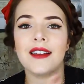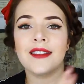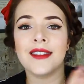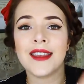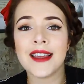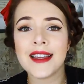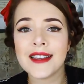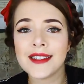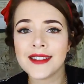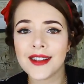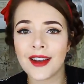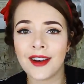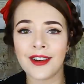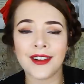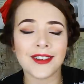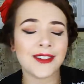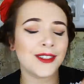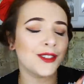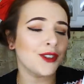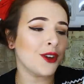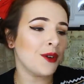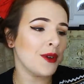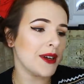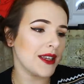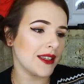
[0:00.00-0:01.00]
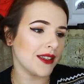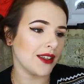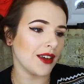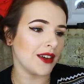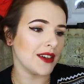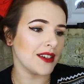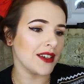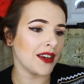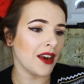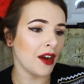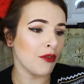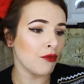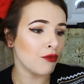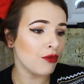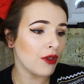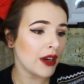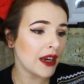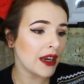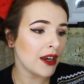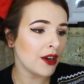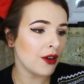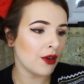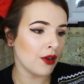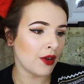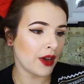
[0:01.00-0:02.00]
These are so exciting. I'm
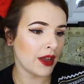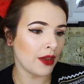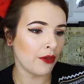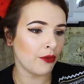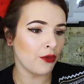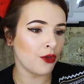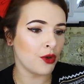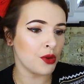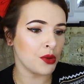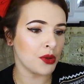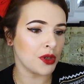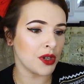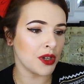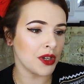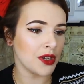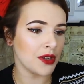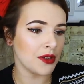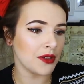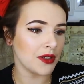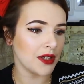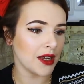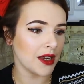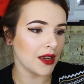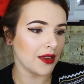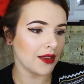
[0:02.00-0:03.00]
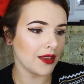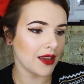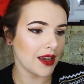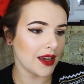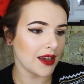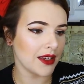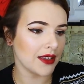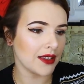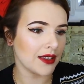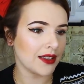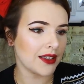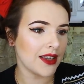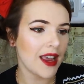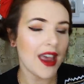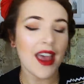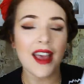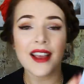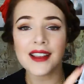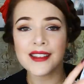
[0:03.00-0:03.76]
really looking forward to using these.